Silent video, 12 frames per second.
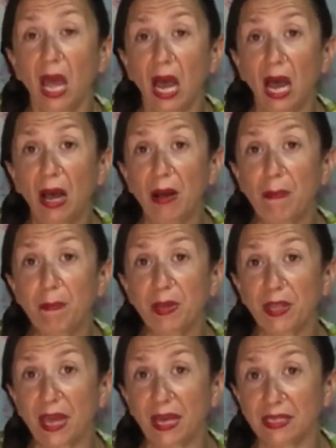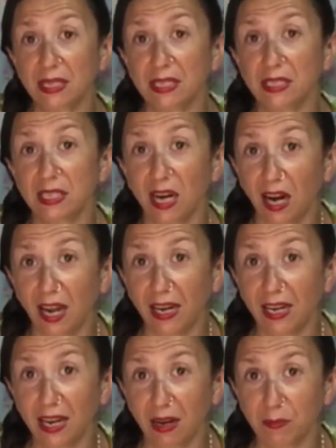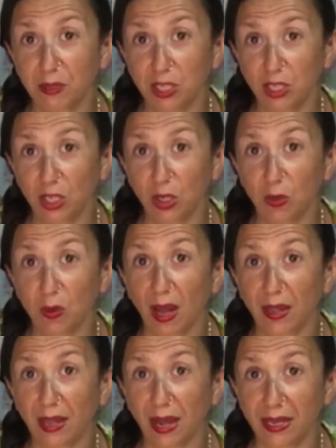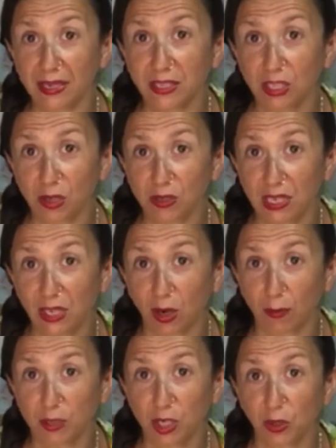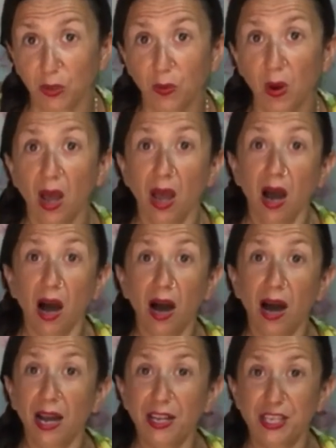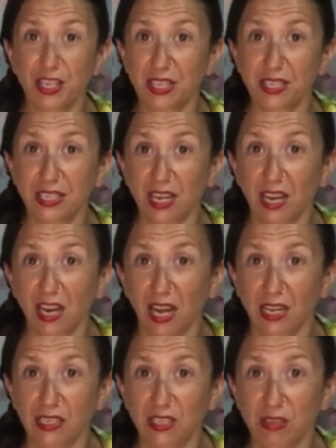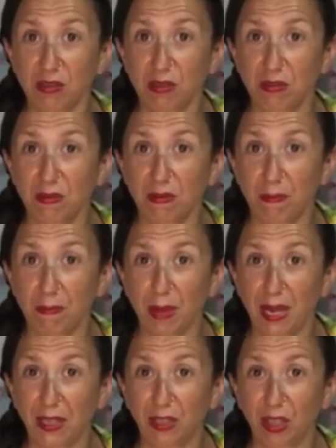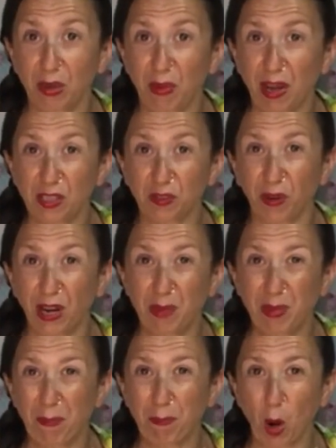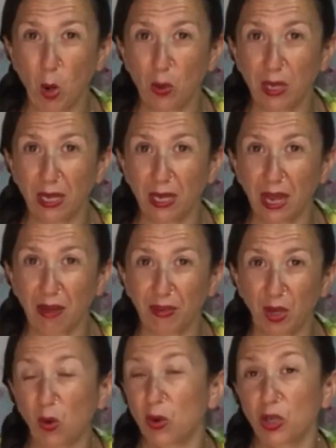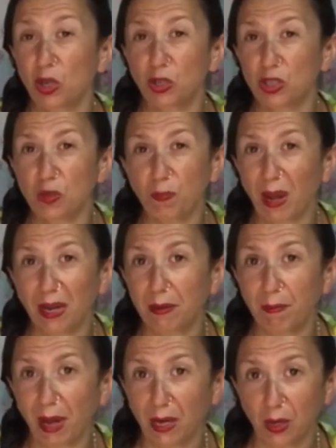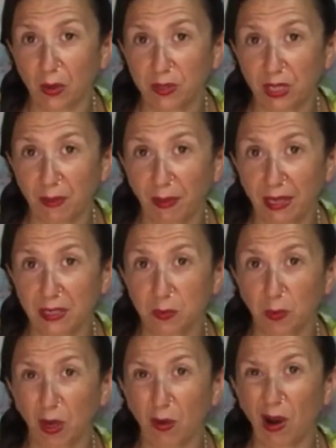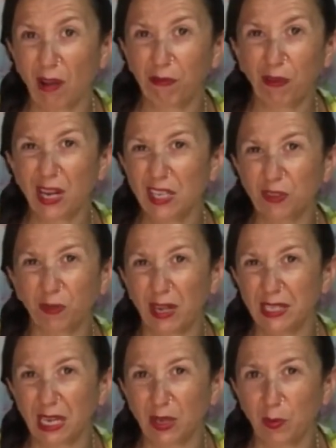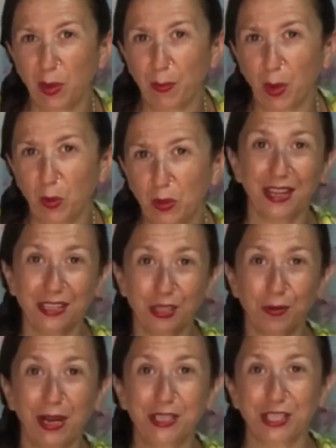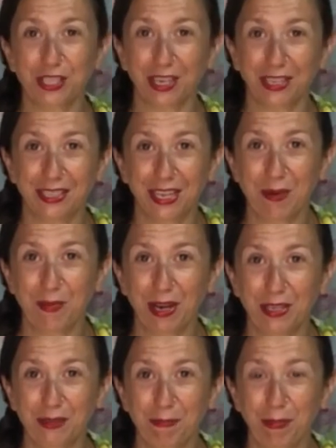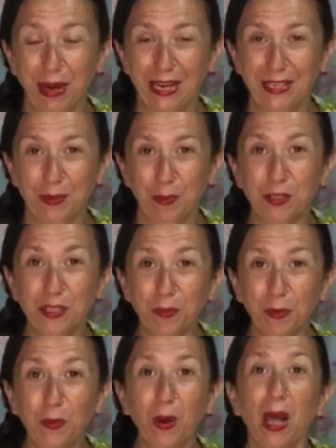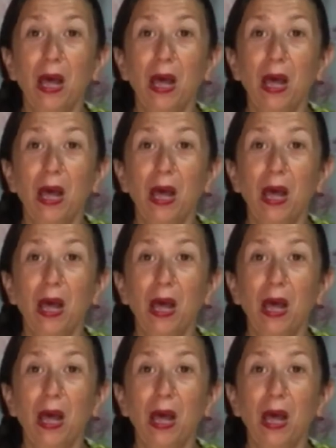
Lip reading: But that's entirely up to you, and that is totally optional. I just like to make them, I just find it a bit bulky having, or you could do buttonholes at the back as well. I just find it a little bit bulky, so I just like to keep mine as plain as possible.